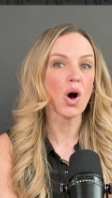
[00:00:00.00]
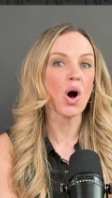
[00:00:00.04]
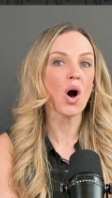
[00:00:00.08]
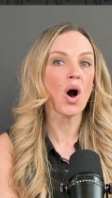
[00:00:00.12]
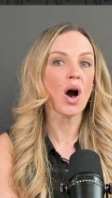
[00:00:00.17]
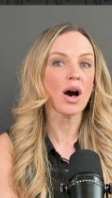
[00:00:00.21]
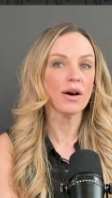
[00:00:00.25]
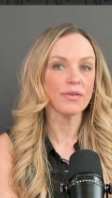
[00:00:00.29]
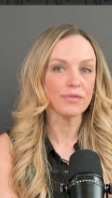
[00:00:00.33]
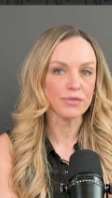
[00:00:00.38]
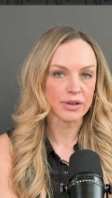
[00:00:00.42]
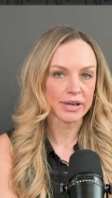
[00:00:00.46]

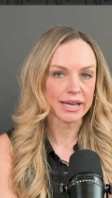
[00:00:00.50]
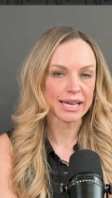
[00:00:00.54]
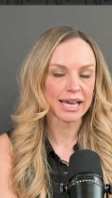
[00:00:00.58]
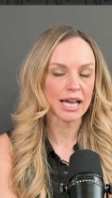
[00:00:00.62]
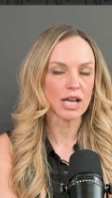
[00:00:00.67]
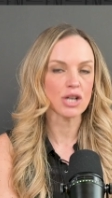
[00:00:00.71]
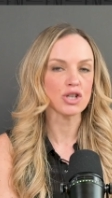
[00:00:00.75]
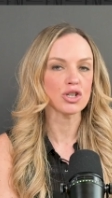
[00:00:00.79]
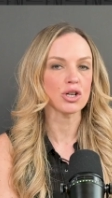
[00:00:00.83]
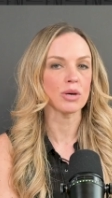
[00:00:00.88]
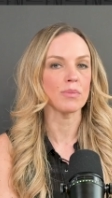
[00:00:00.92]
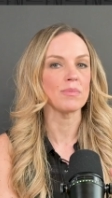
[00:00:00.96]
offering
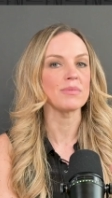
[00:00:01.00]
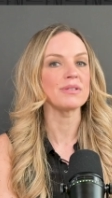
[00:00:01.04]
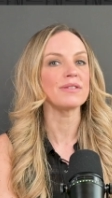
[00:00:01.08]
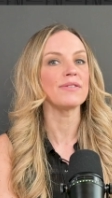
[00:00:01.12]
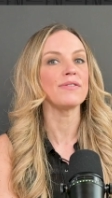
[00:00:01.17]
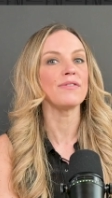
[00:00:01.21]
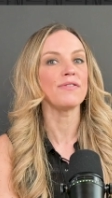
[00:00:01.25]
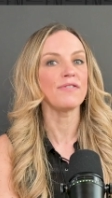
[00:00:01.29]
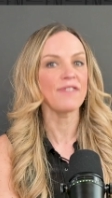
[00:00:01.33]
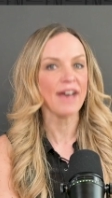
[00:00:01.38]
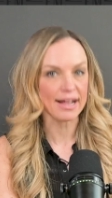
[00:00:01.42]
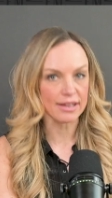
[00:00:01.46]
in terms
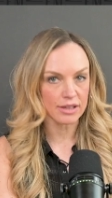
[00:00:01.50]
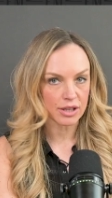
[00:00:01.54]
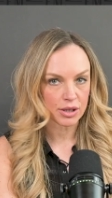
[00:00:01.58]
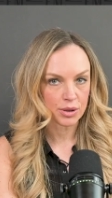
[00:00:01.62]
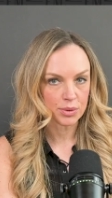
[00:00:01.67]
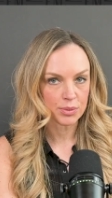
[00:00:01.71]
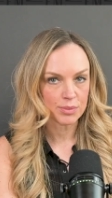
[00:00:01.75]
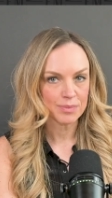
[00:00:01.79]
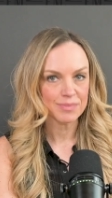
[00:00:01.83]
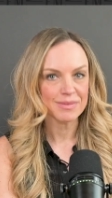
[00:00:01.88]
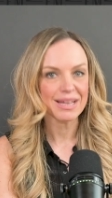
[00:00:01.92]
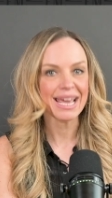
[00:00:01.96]
of
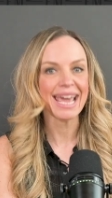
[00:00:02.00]
value,